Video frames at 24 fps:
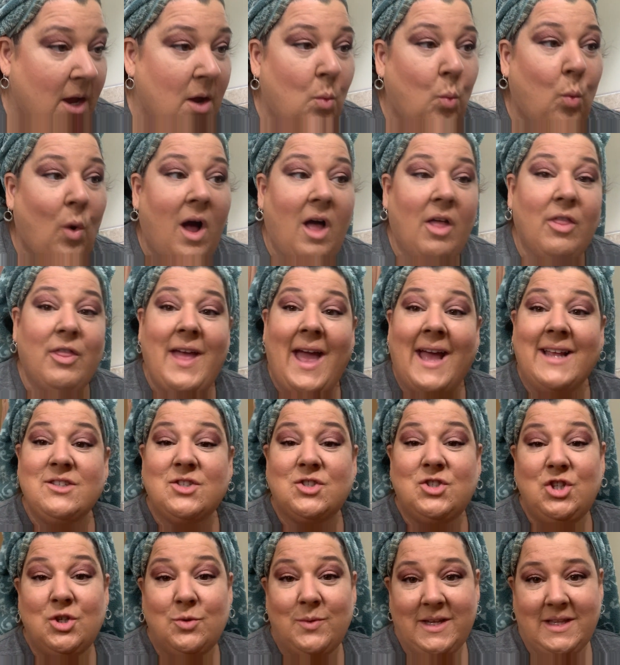While
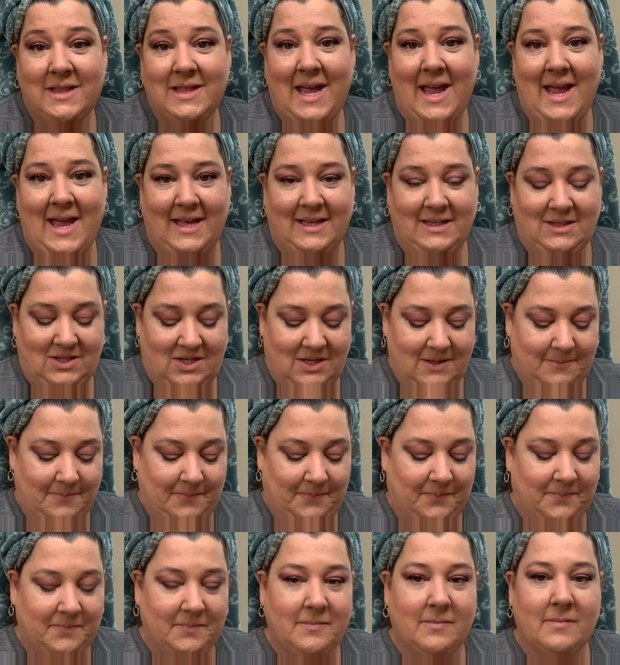that's doing that,
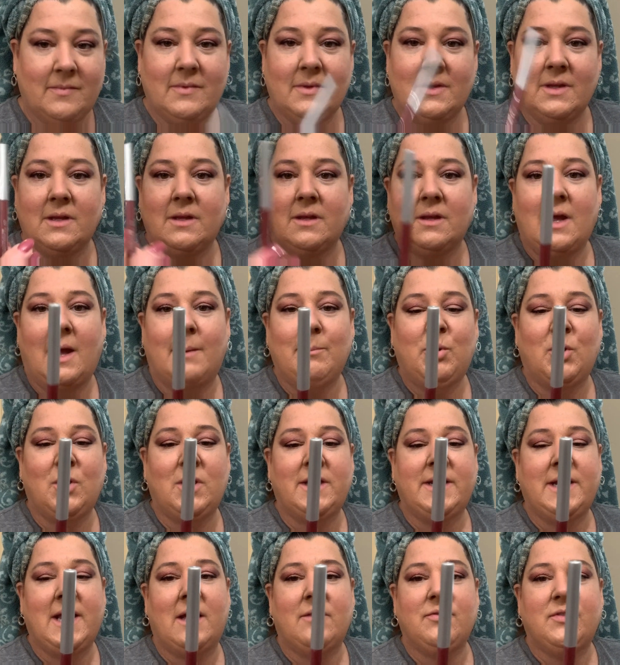I'm
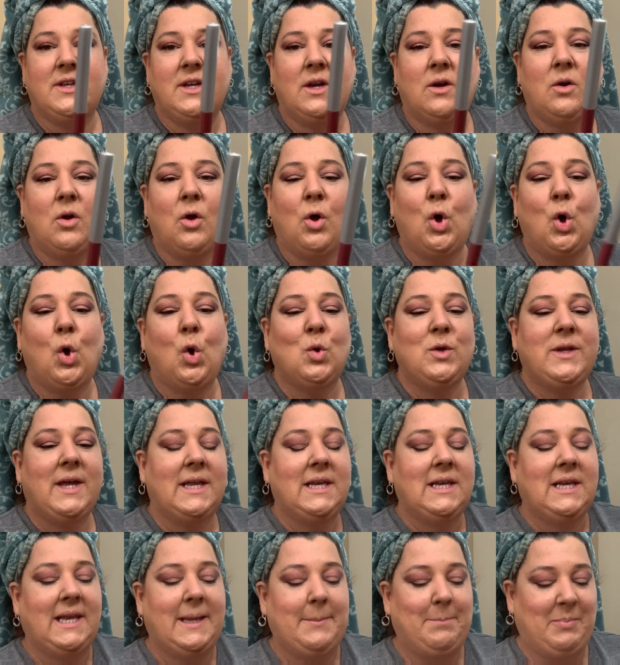pulling out the
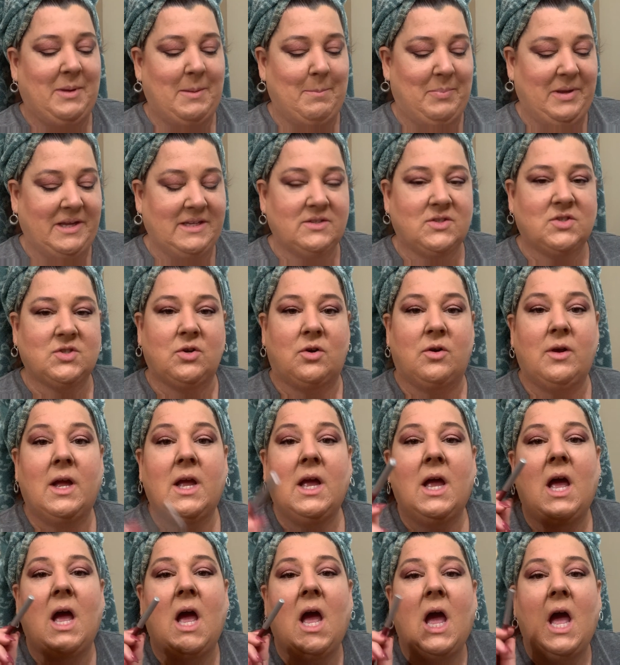old lip pencil.
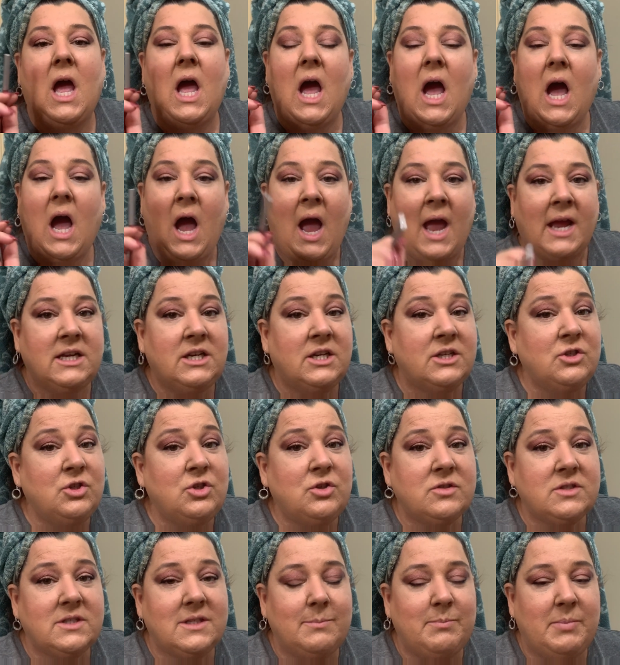I didn't
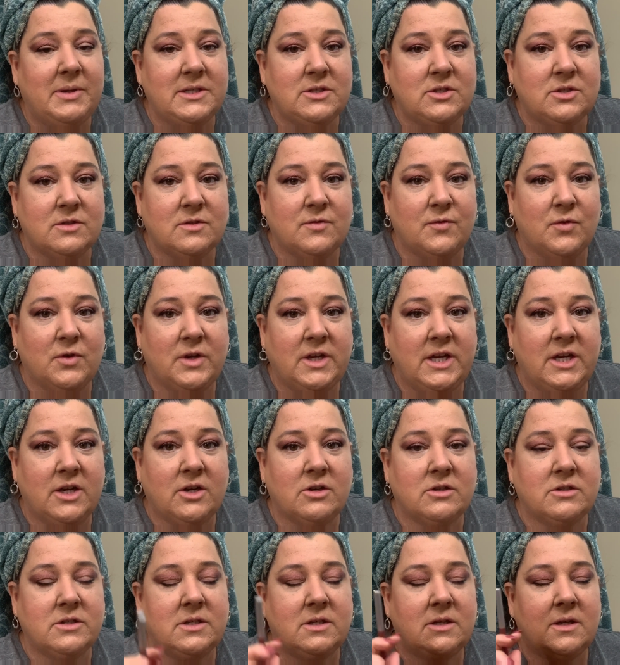use lip pencils for
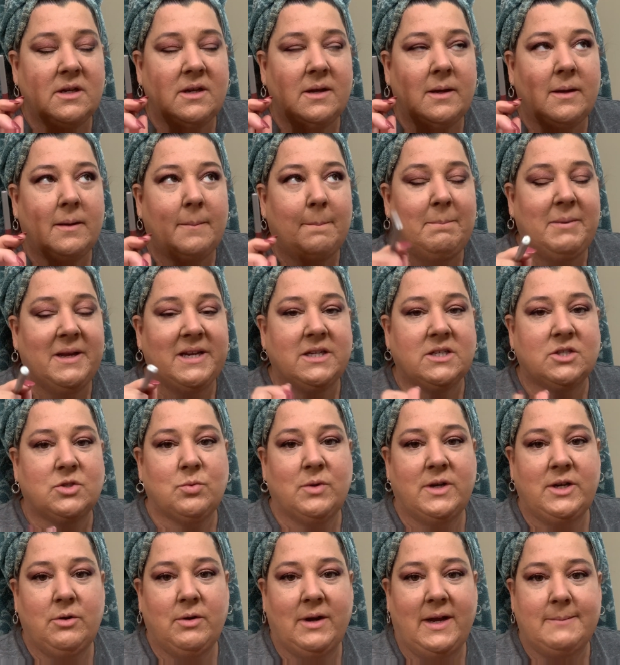years. Biggest
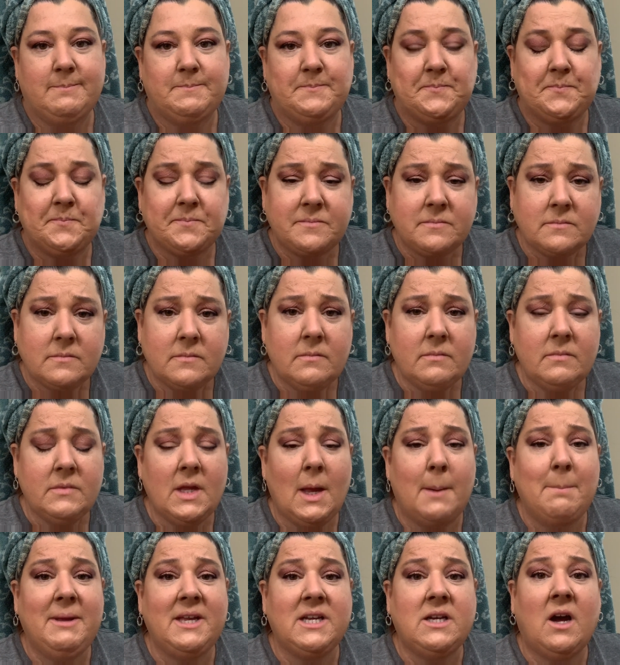regret.
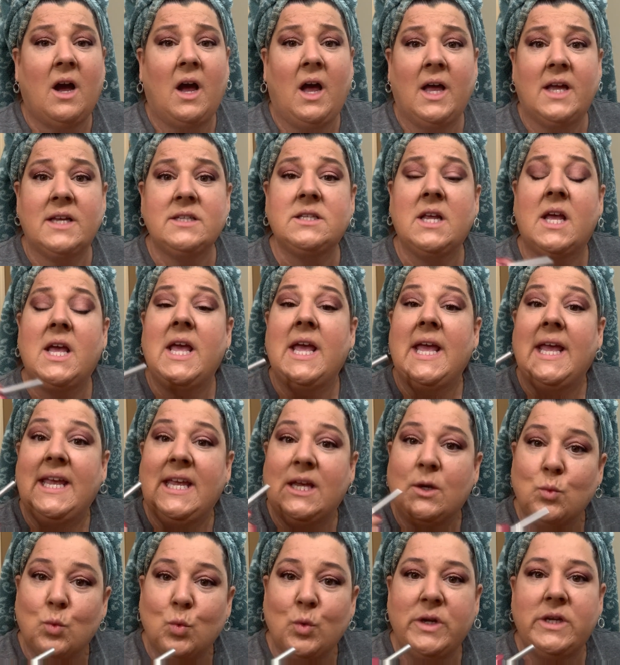Because
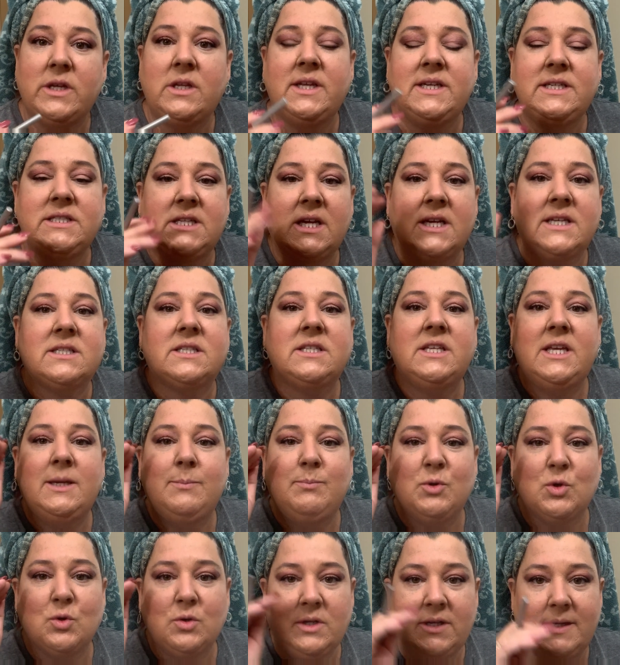it really does
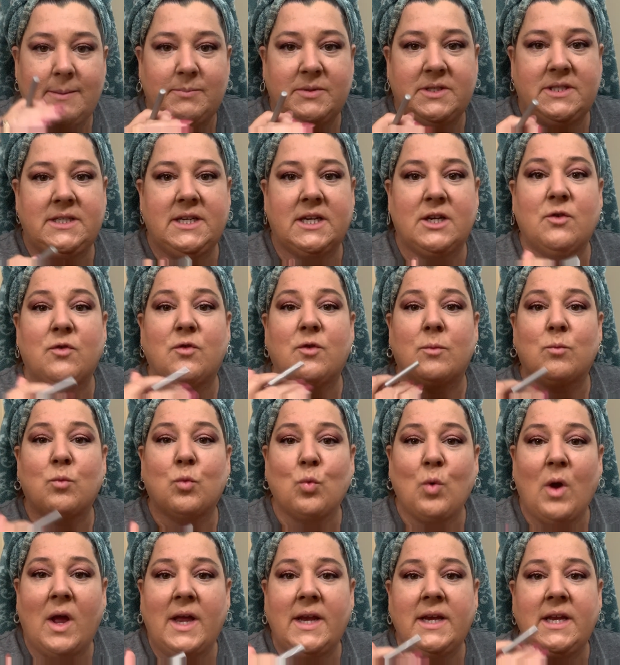keep your lipstick from
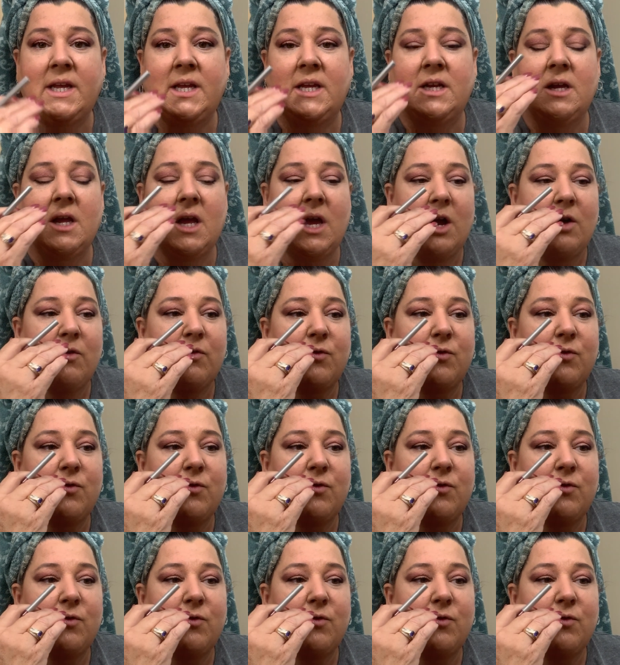running,